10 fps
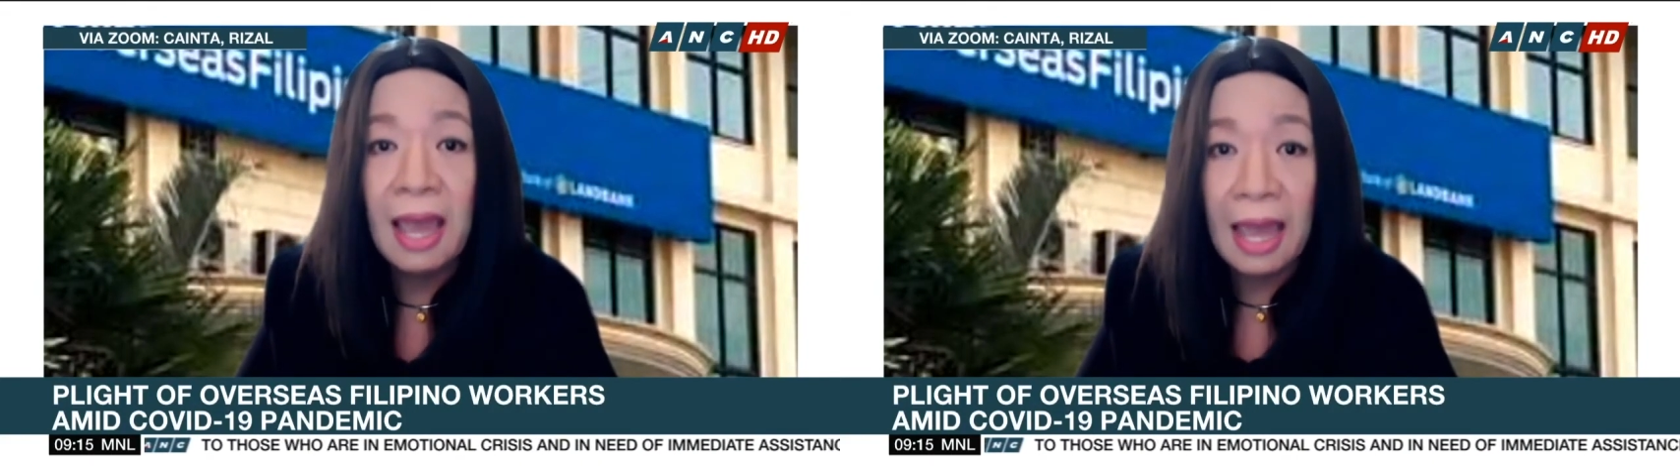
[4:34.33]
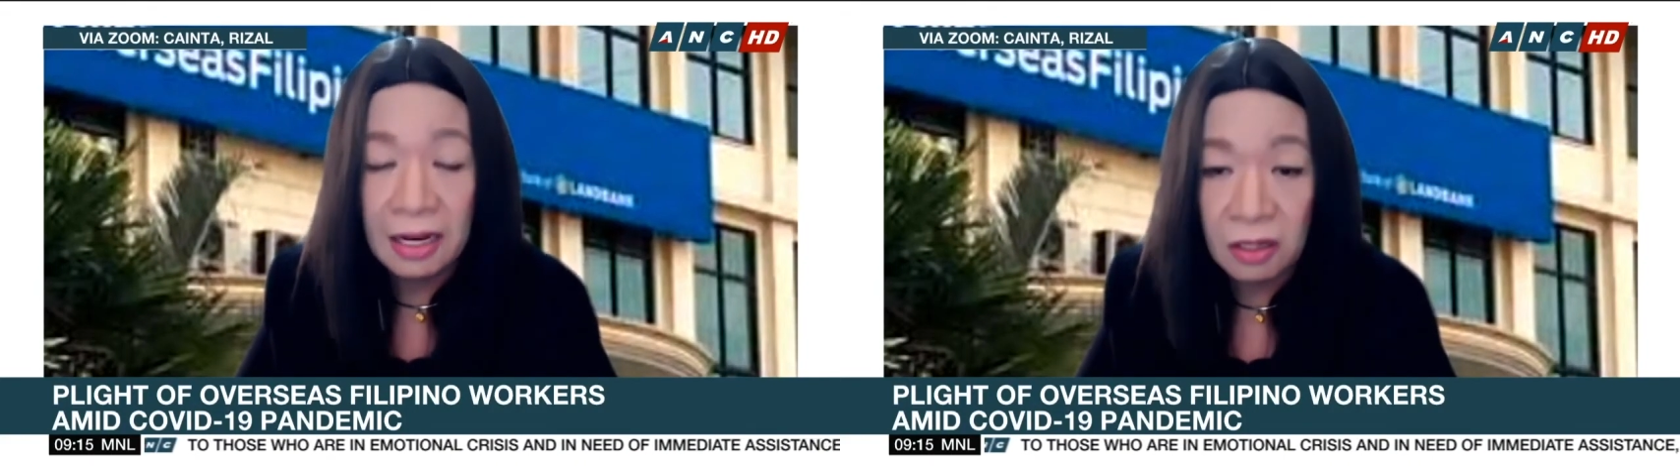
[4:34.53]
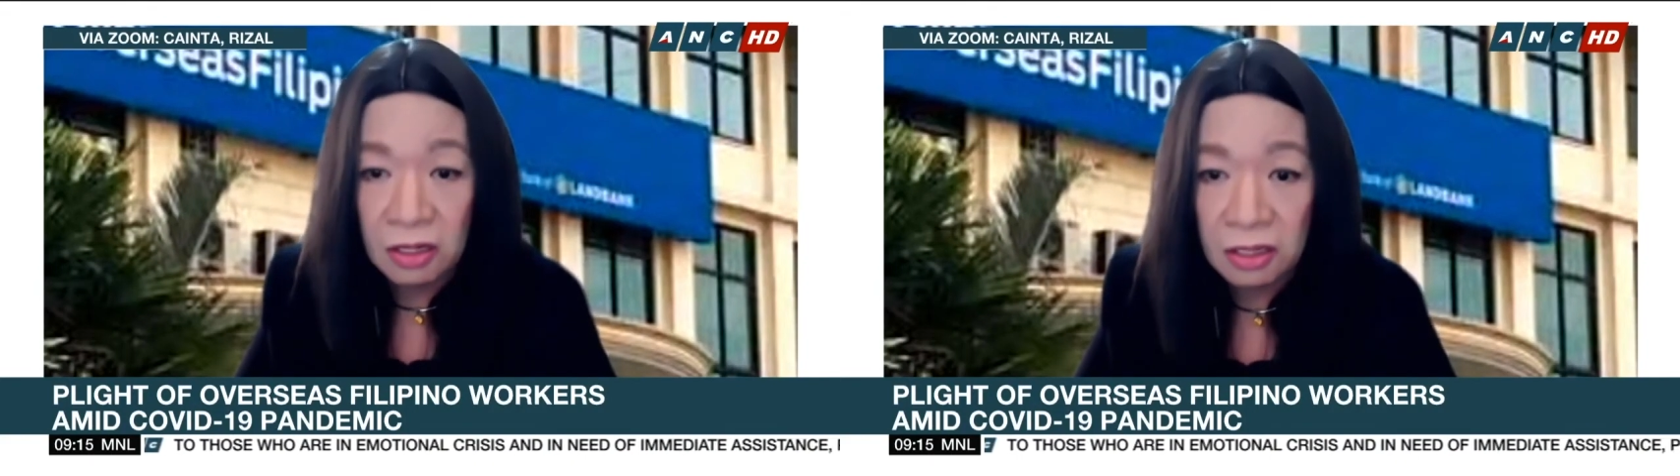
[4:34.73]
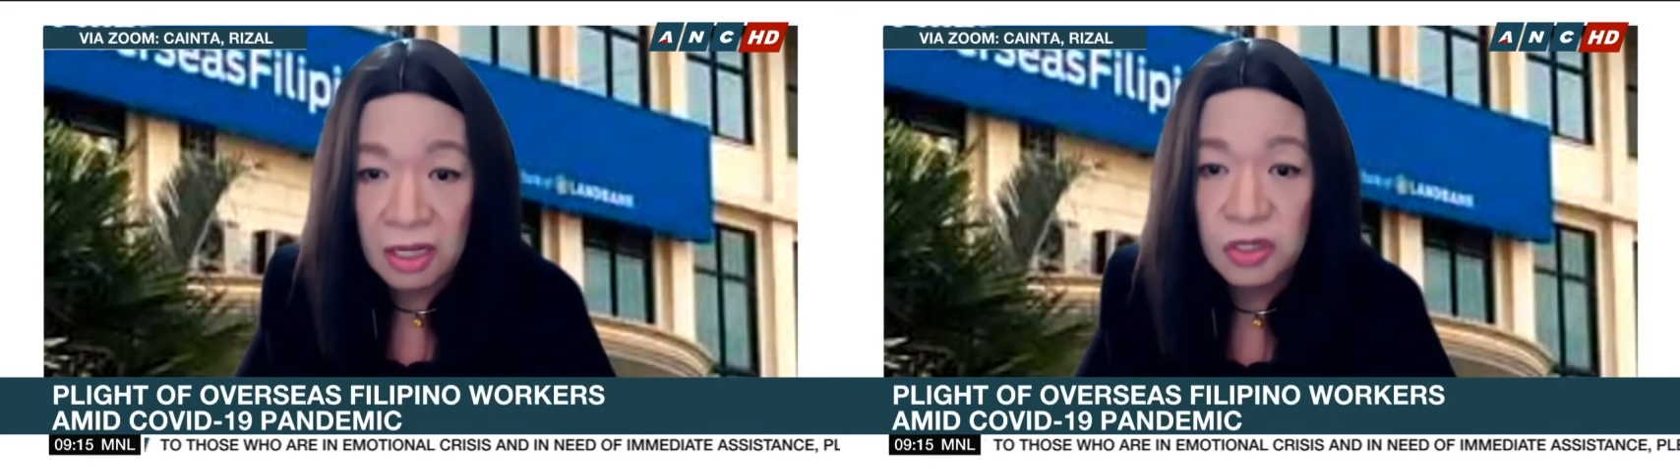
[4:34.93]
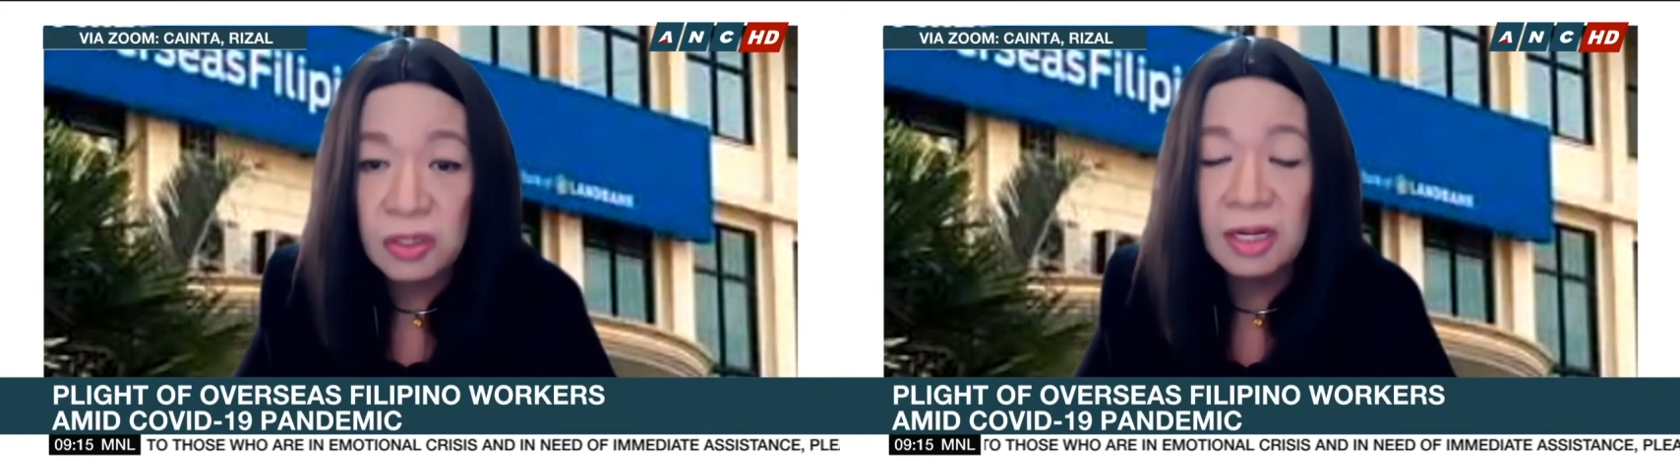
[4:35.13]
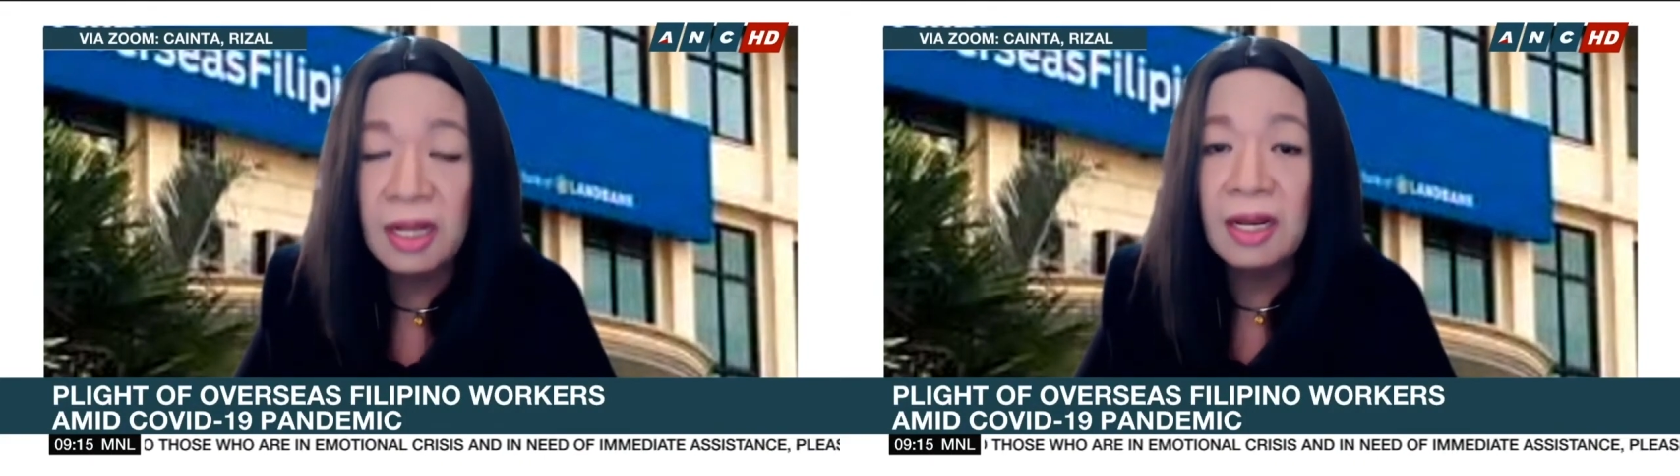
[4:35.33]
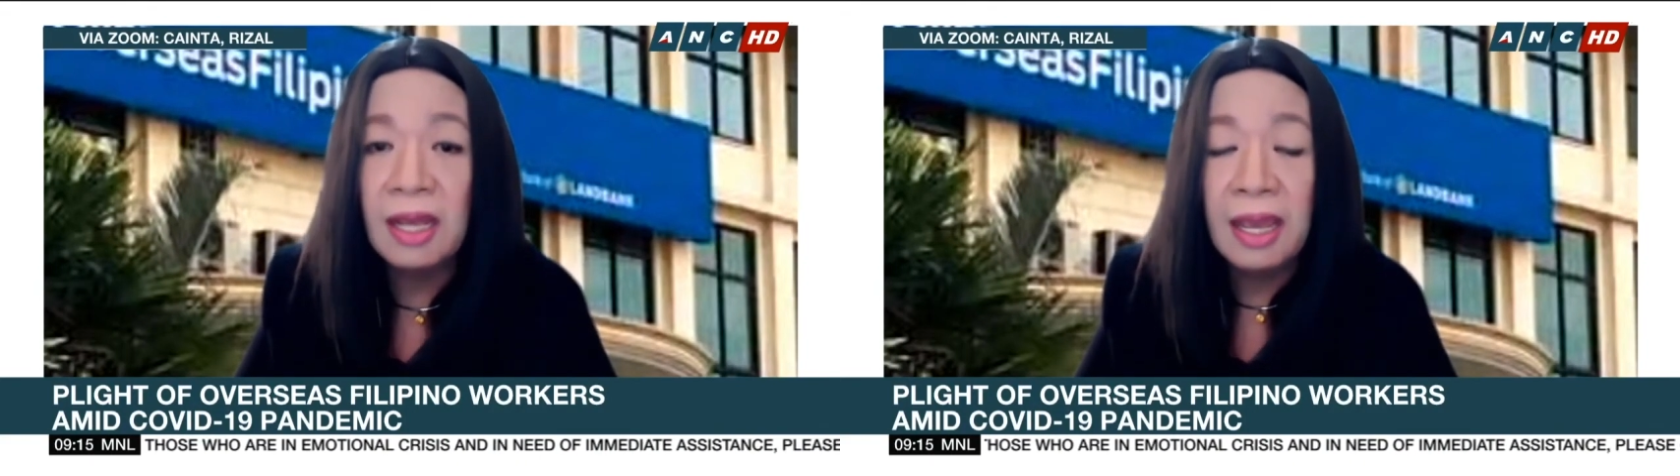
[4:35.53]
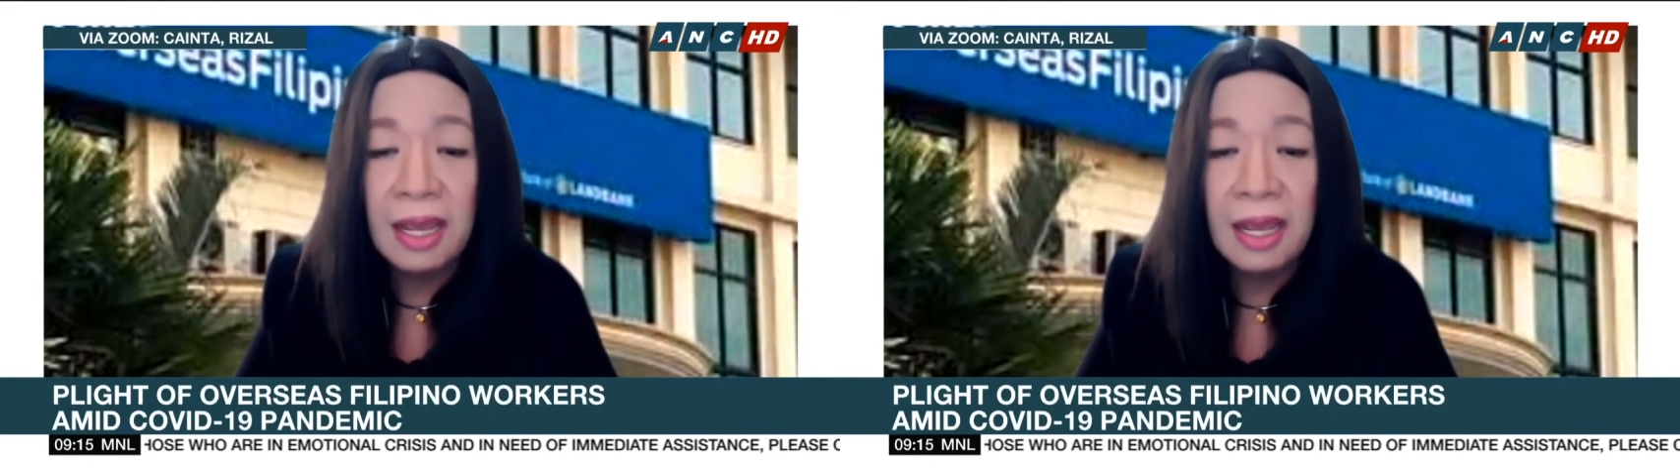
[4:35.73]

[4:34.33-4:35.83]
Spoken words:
unconditional,